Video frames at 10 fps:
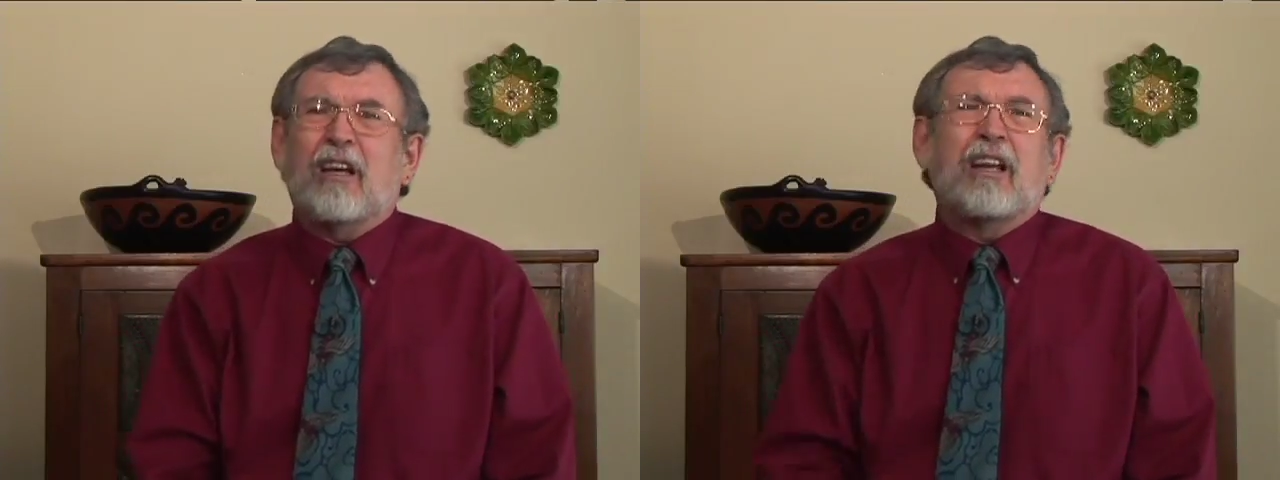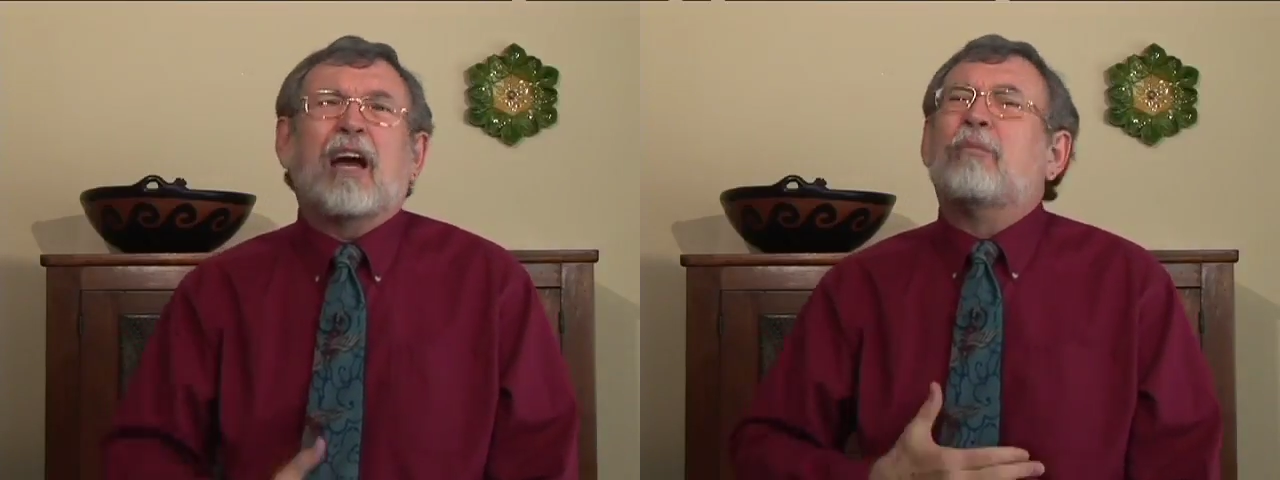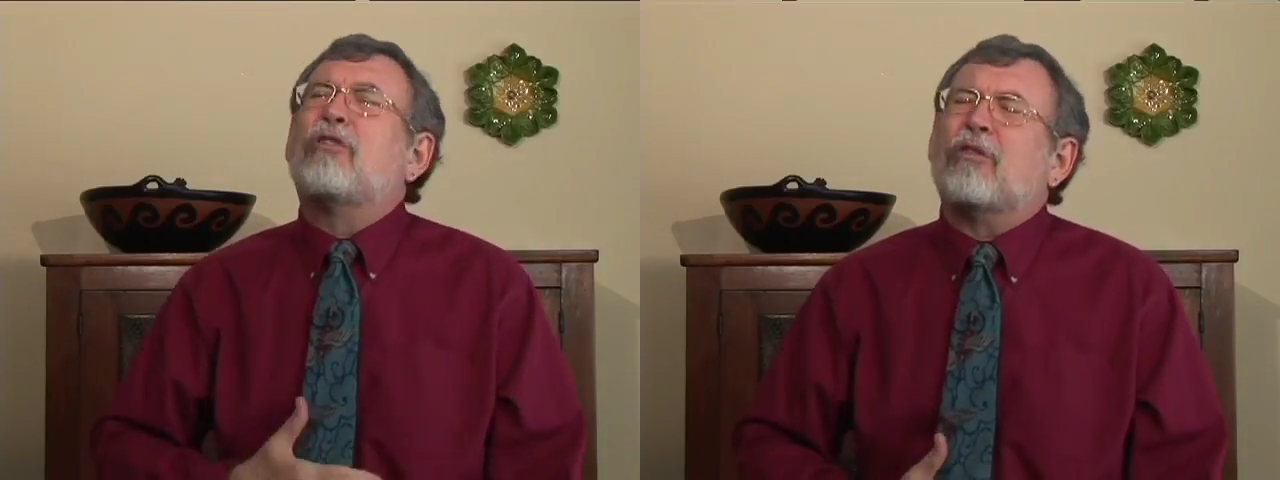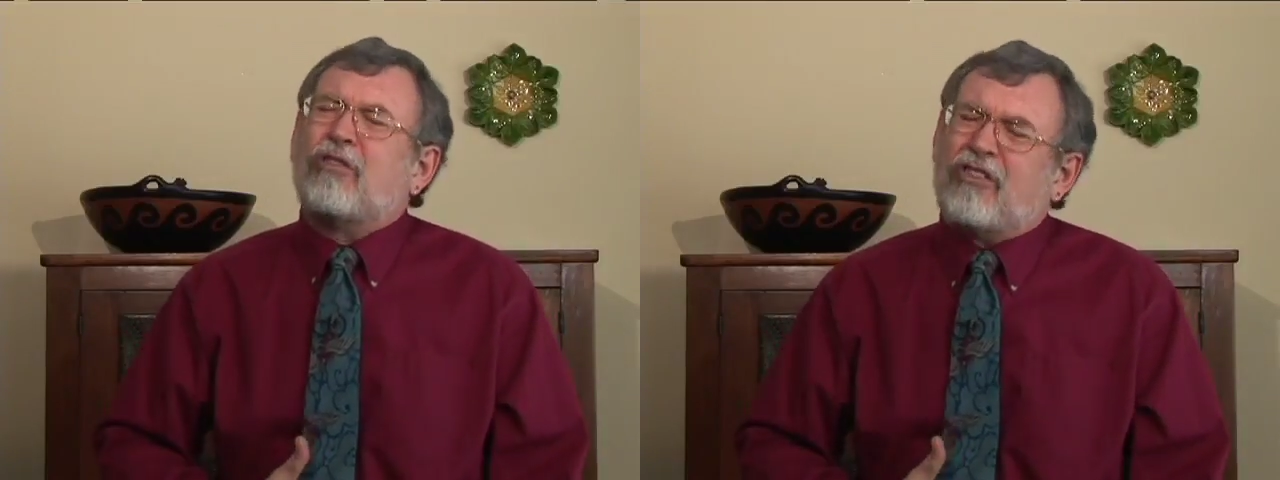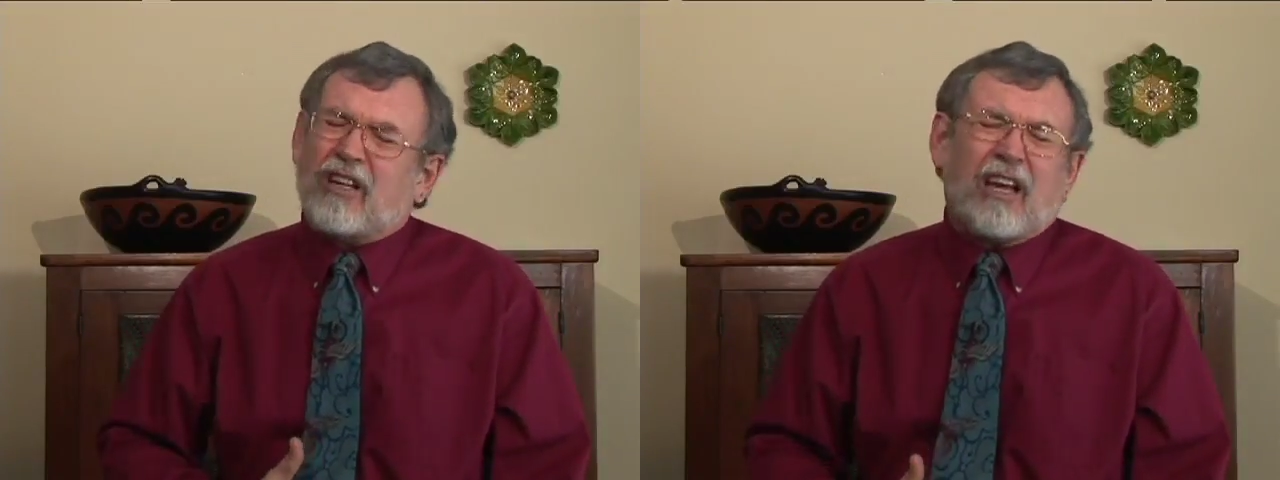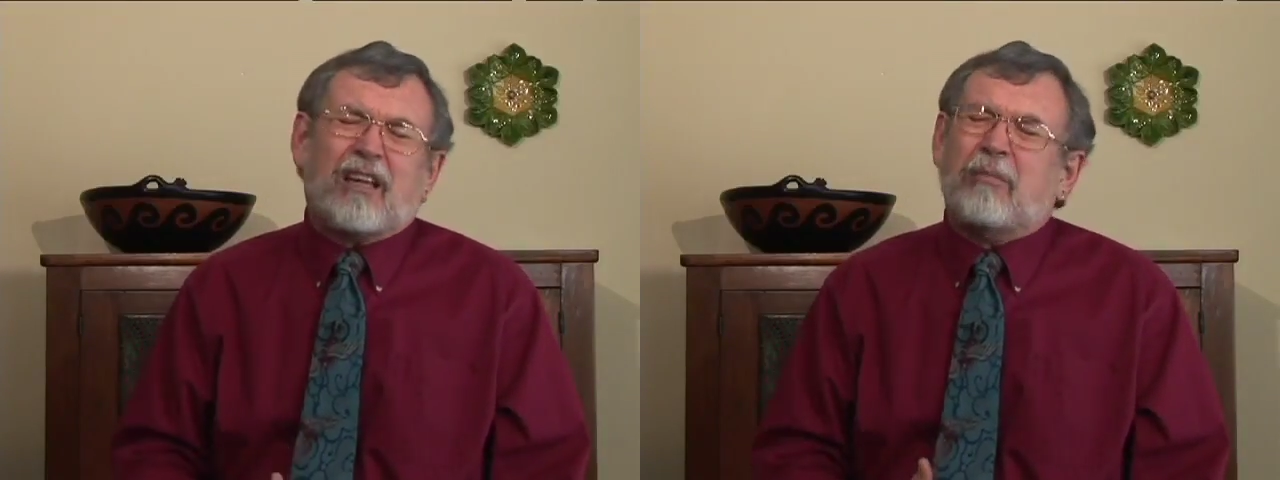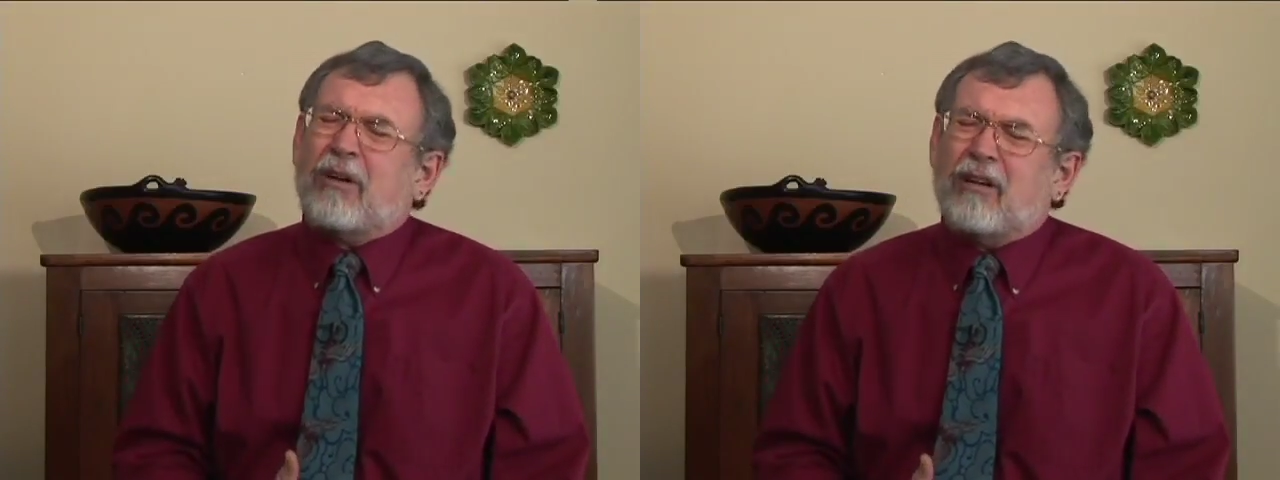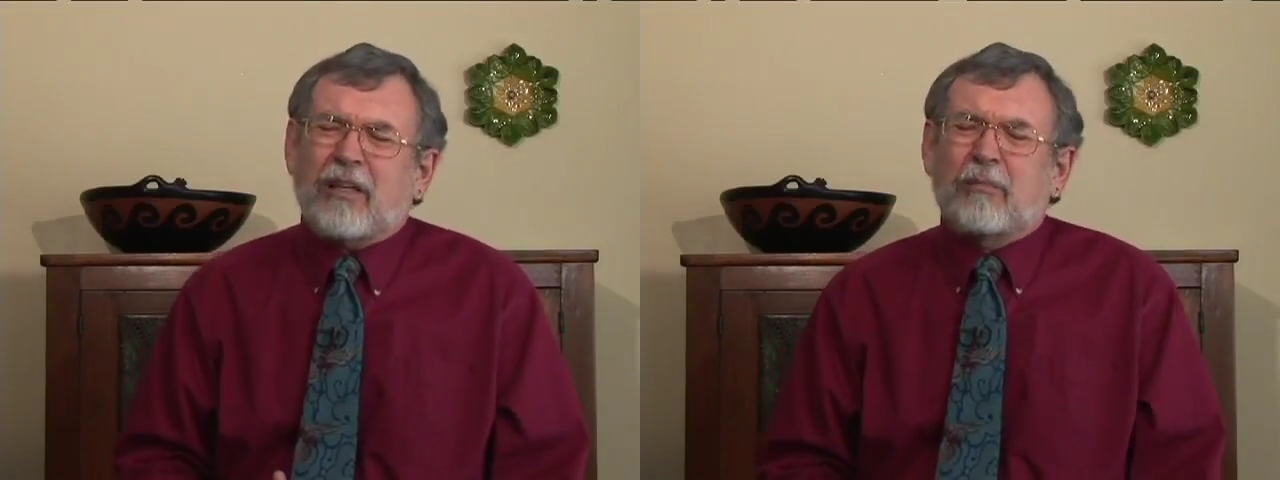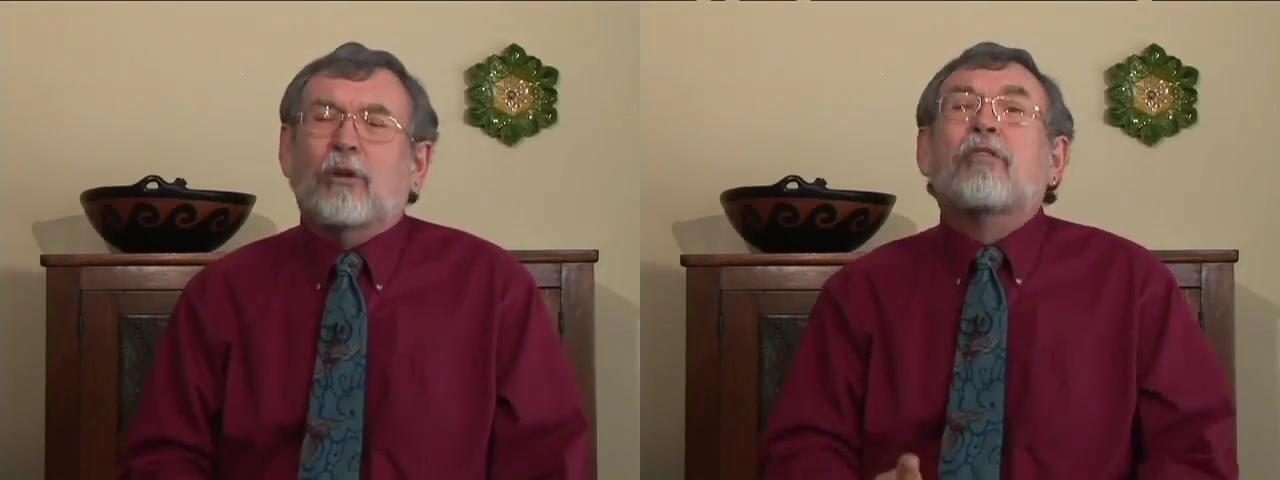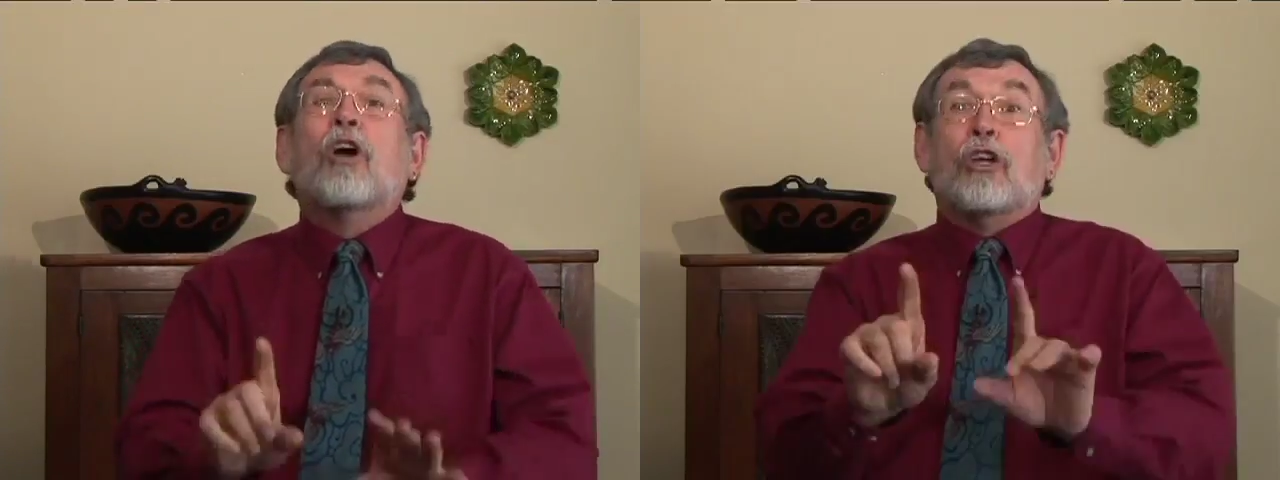And I'm so sick, I can barely
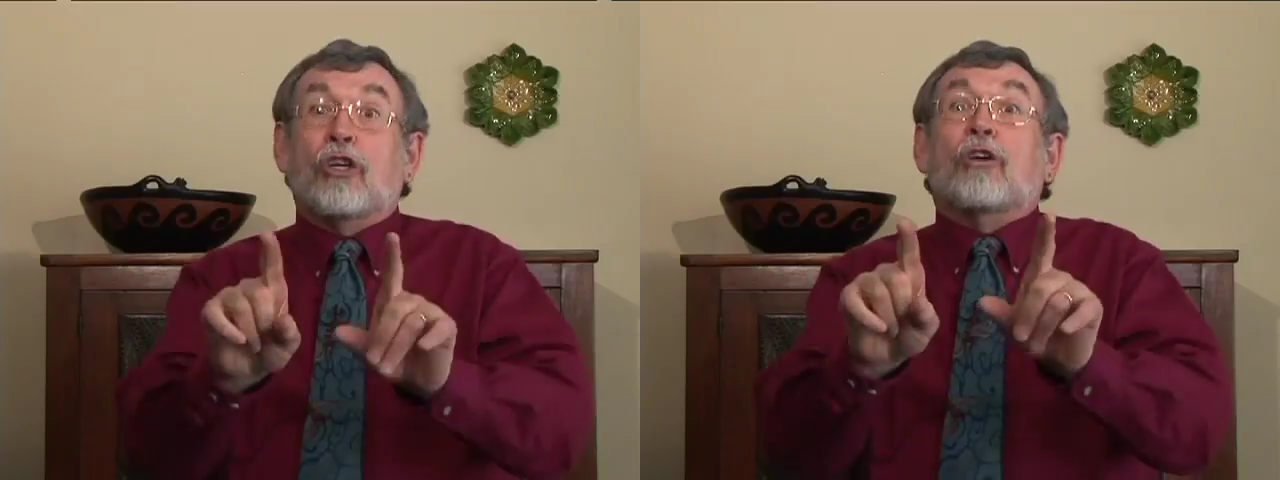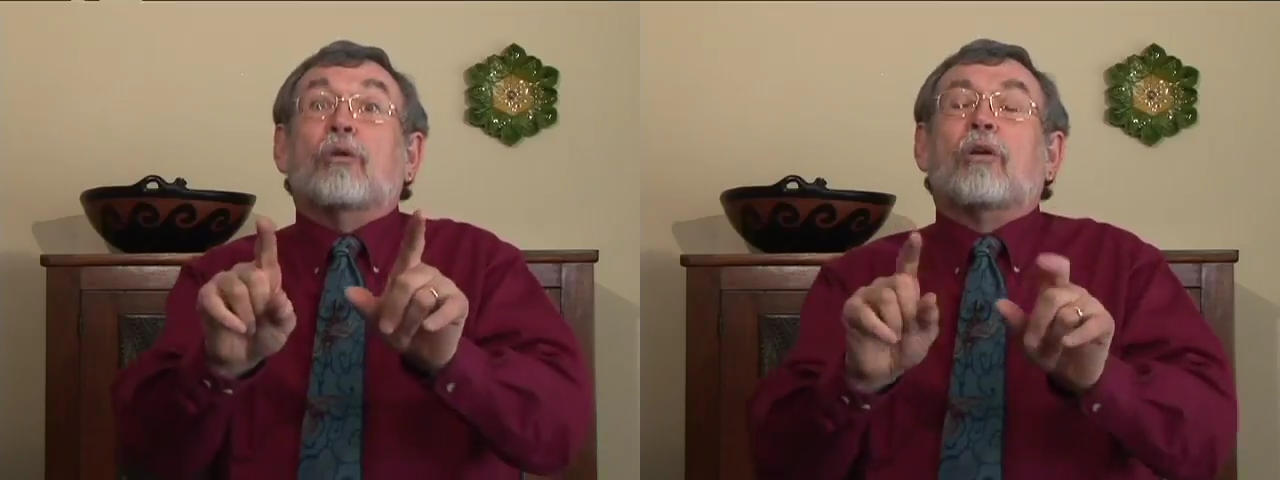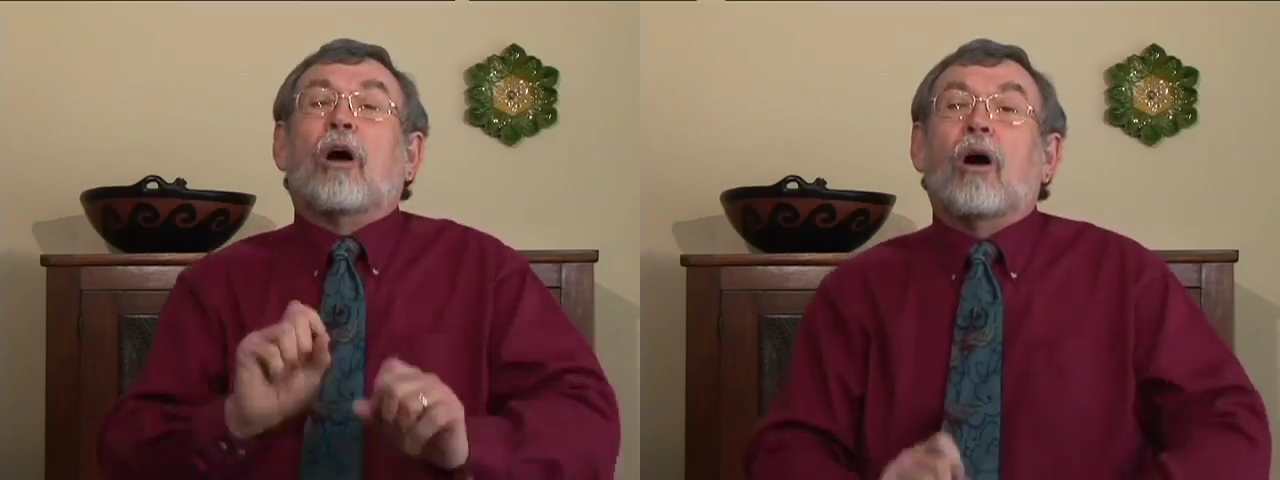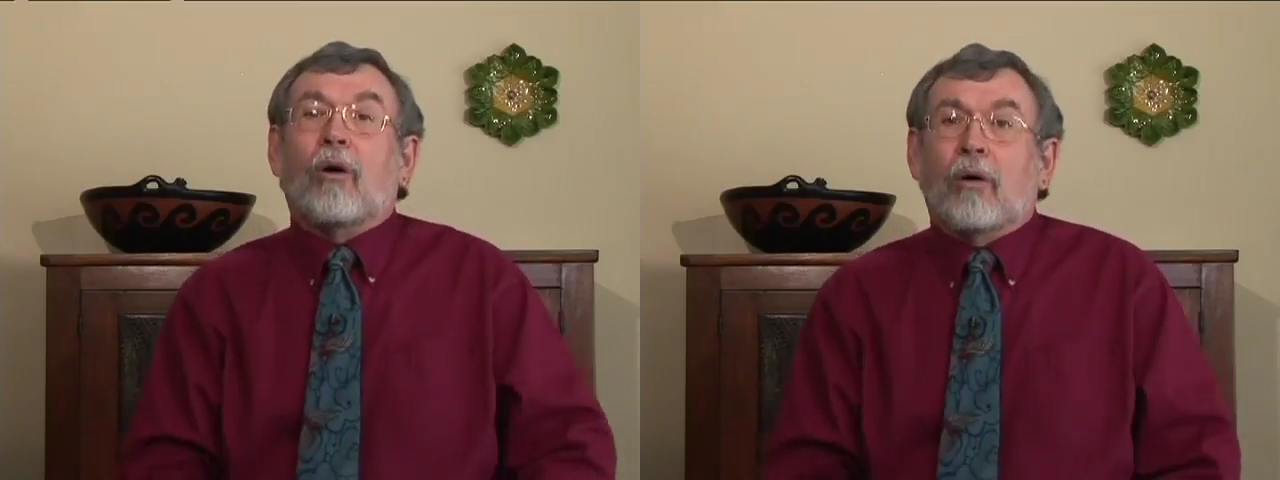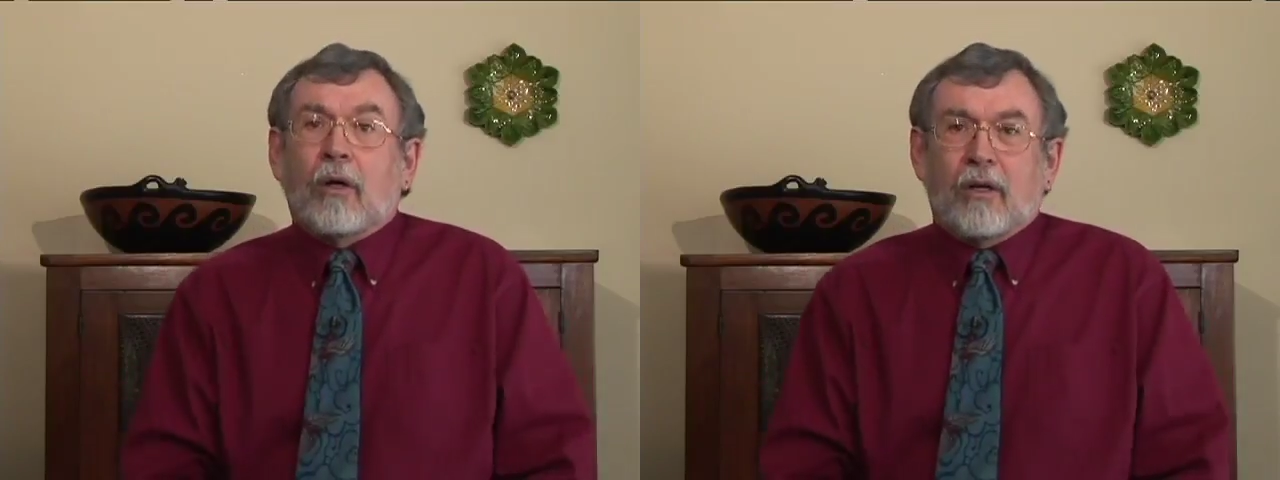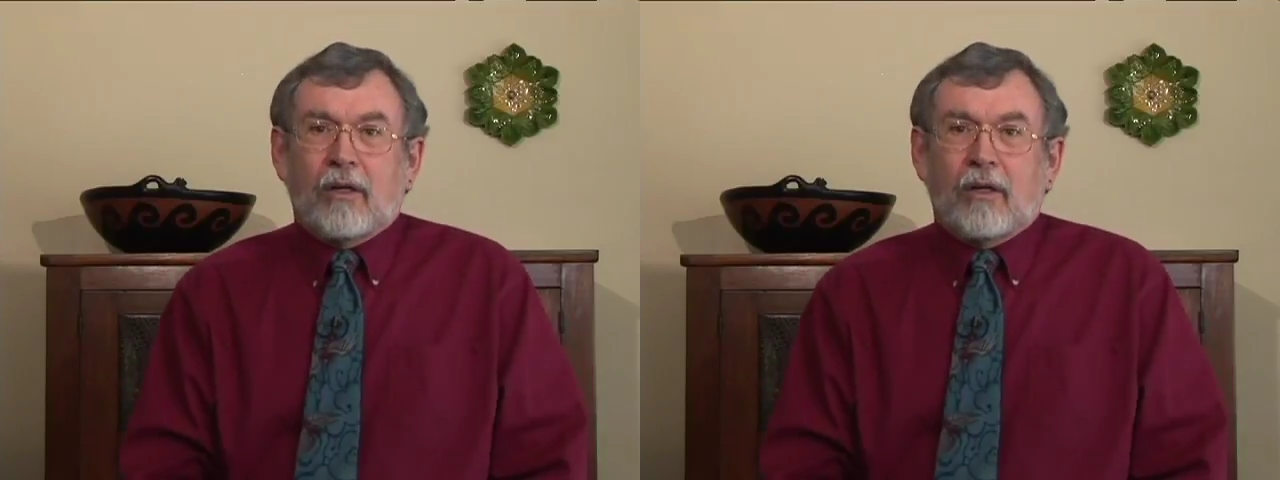move. You go."